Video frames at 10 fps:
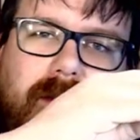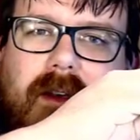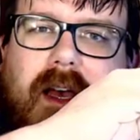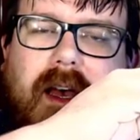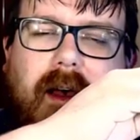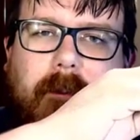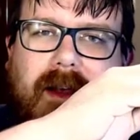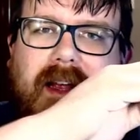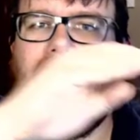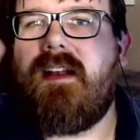um,
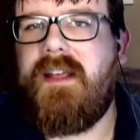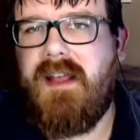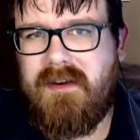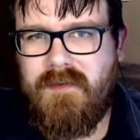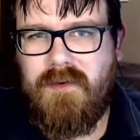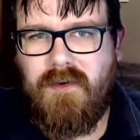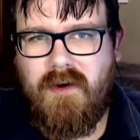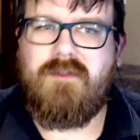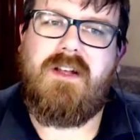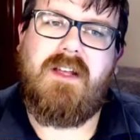cleaning Active
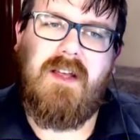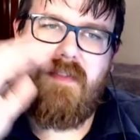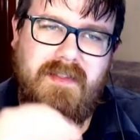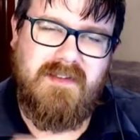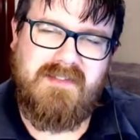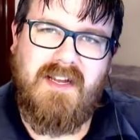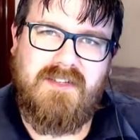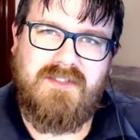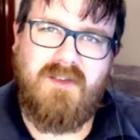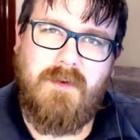Directory, and then the
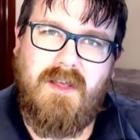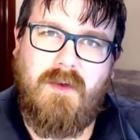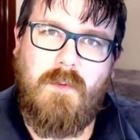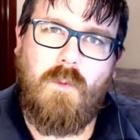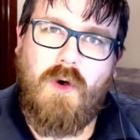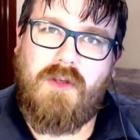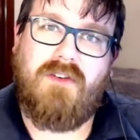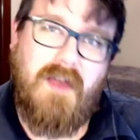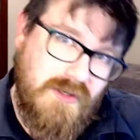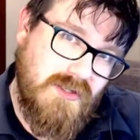status could be what
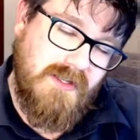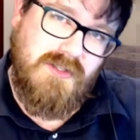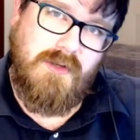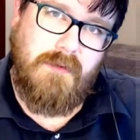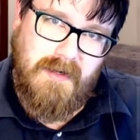you're actually doing in